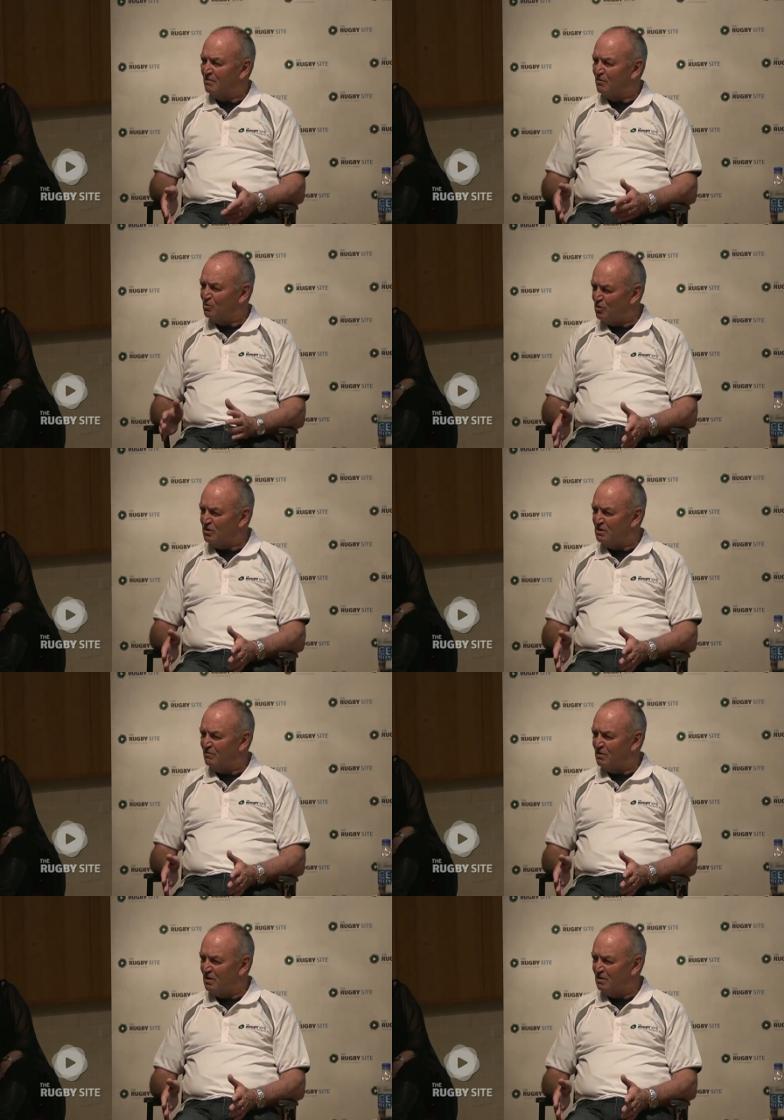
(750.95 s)
for
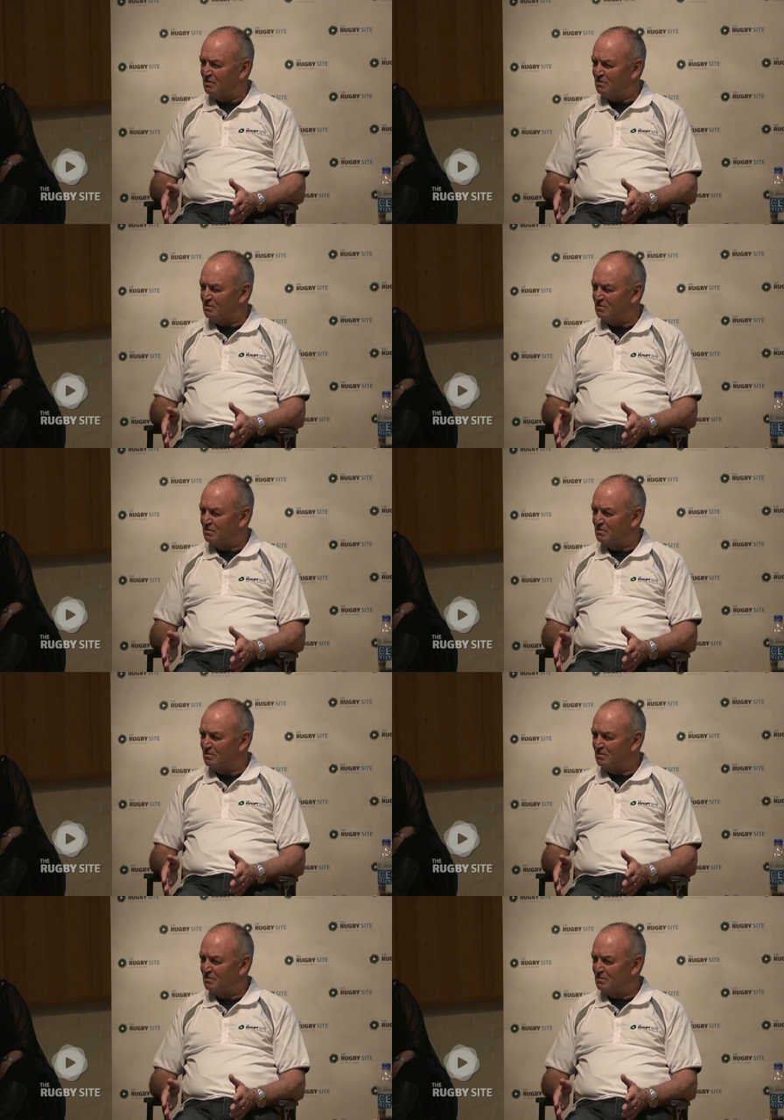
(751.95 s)
37 years.
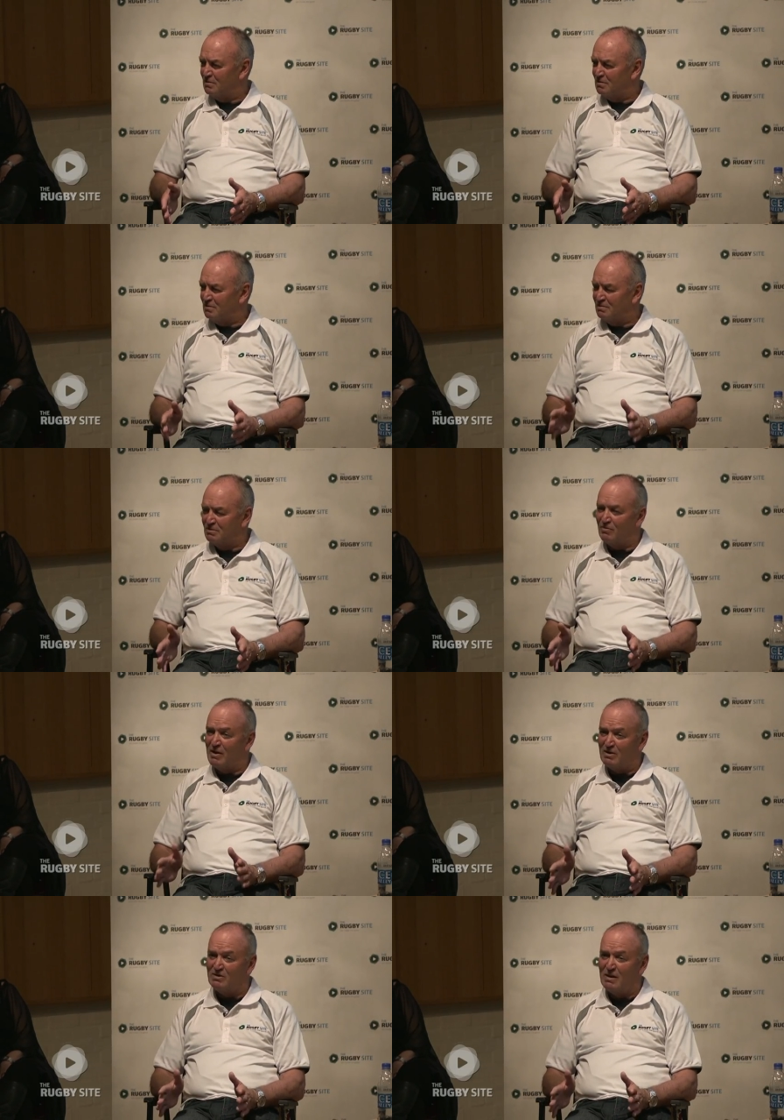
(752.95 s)
So I've
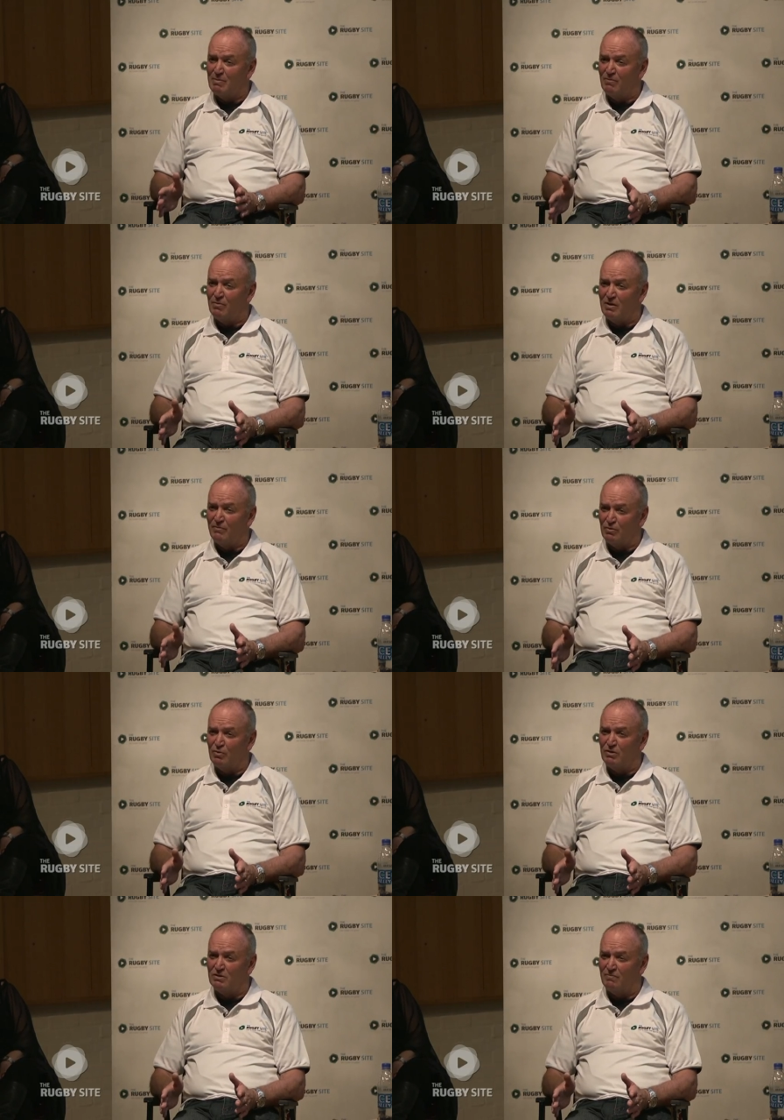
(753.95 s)
had a team every year for
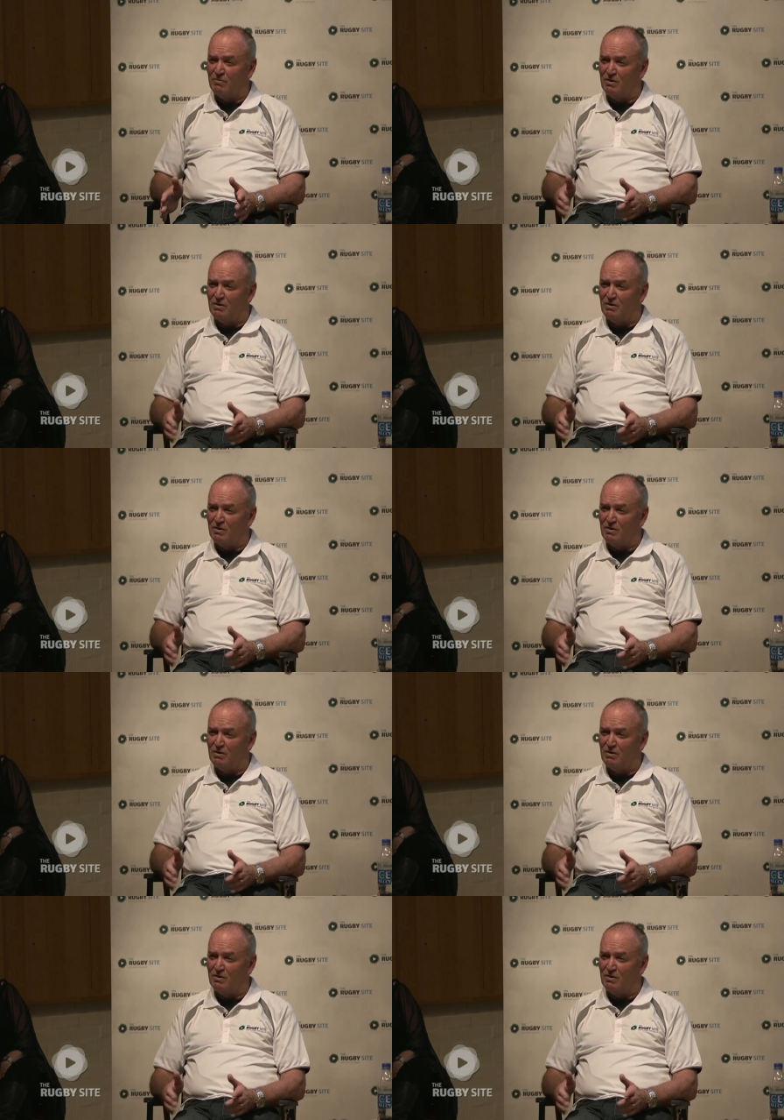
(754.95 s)
37